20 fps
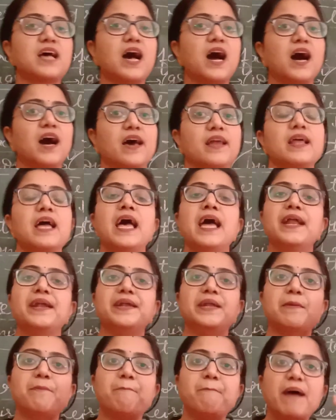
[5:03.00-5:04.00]
are
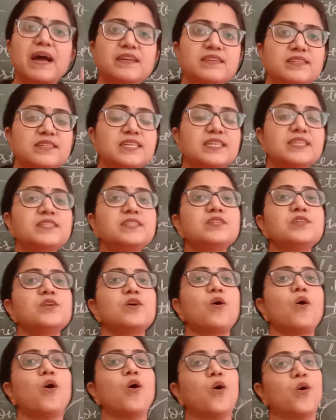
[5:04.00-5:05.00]
dependent
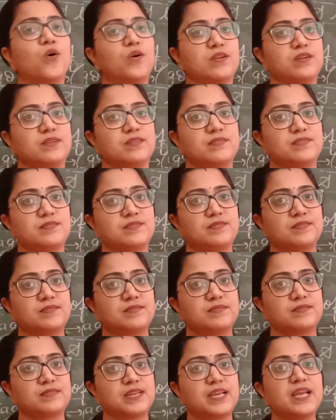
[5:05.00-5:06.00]
on
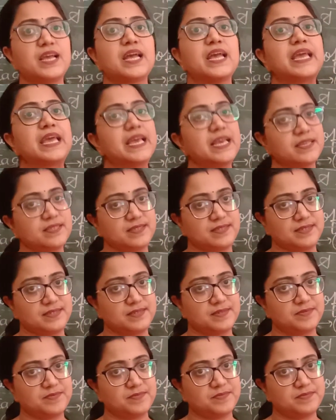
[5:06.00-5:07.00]

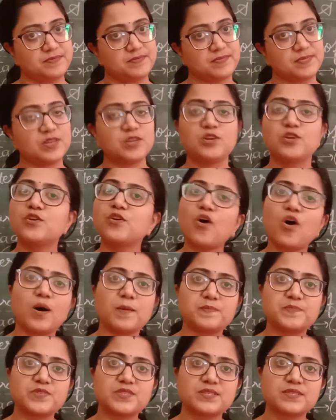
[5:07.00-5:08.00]
his
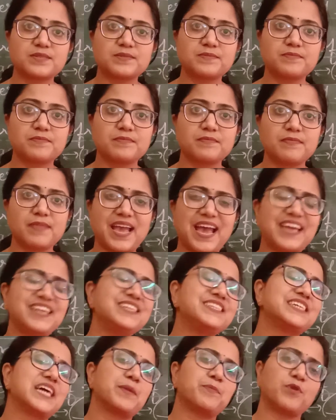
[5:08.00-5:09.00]
crops, any
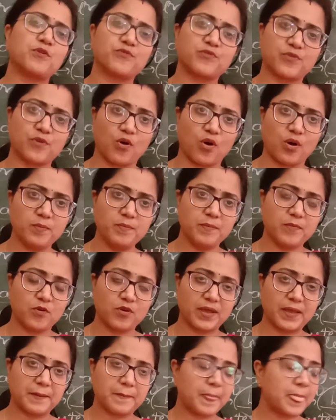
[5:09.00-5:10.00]
type of crop.
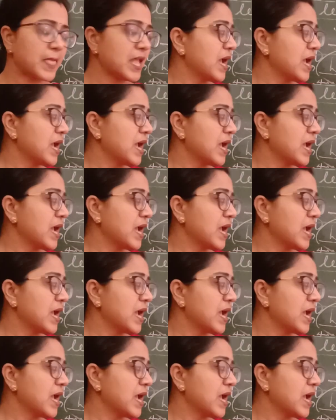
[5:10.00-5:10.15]
Okay,